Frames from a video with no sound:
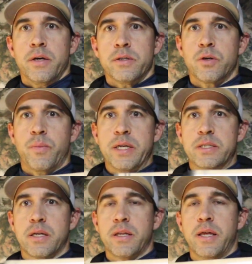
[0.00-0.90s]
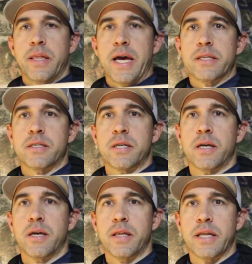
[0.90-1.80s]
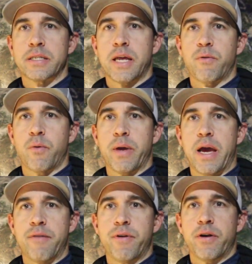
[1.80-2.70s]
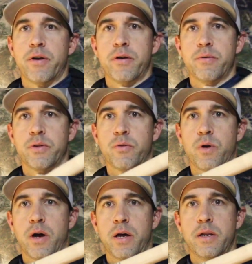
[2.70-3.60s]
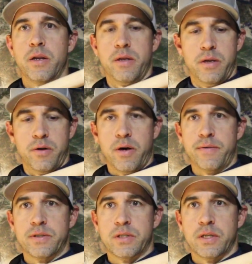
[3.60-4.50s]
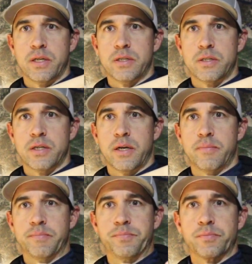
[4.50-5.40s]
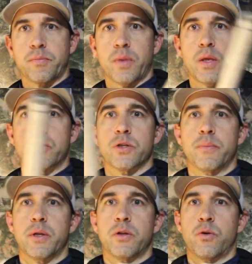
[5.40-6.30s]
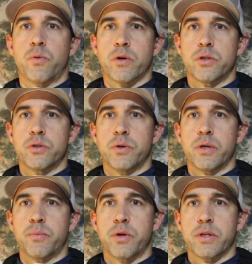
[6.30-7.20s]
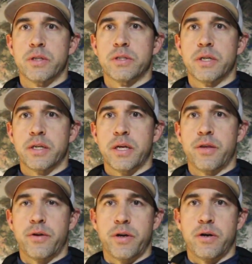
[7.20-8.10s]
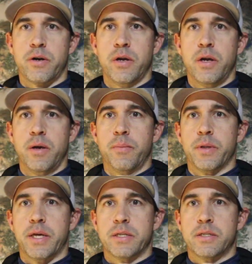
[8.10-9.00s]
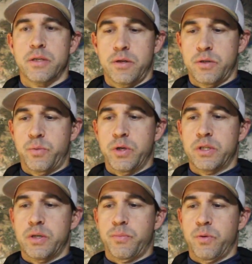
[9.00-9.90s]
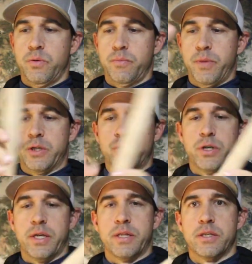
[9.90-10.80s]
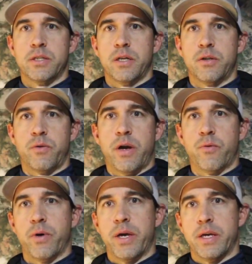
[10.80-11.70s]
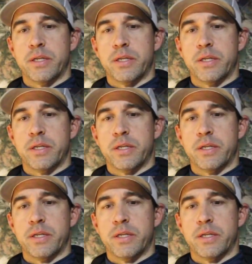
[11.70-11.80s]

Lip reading: So basically that's kind of what we have here with the rod. Obviously it's there's going to be a little work putting this thing together here, but that's it's pretty simple. Make sure to get this on the right way.